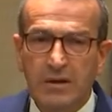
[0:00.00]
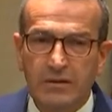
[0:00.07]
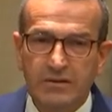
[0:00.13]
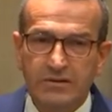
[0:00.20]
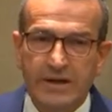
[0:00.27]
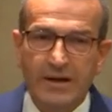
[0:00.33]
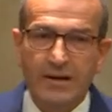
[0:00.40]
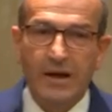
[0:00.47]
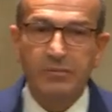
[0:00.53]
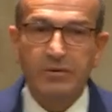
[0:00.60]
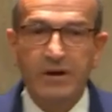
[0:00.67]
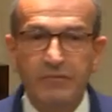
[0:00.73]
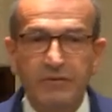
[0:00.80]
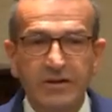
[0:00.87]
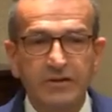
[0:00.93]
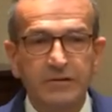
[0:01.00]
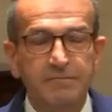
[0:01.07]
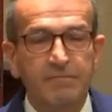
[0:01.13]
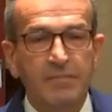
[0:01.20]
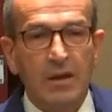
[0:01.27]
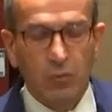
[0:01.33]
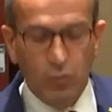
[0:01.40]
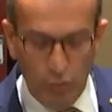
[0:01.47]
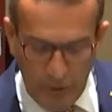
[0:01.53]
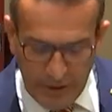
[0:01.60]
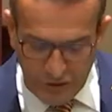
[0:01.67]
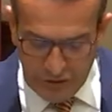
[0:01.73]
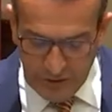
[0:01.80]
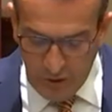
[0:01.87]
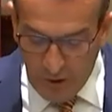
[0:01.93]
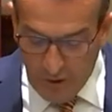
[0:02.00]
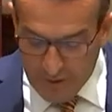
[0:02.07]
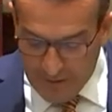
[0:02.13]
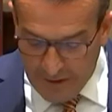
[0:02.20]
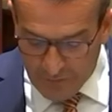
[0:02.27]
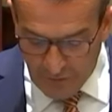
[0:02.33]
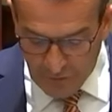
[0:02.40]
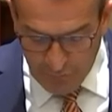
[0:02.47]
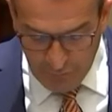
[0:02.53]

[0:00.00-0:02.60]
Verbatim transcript: the state Labor government is, will actually iron out those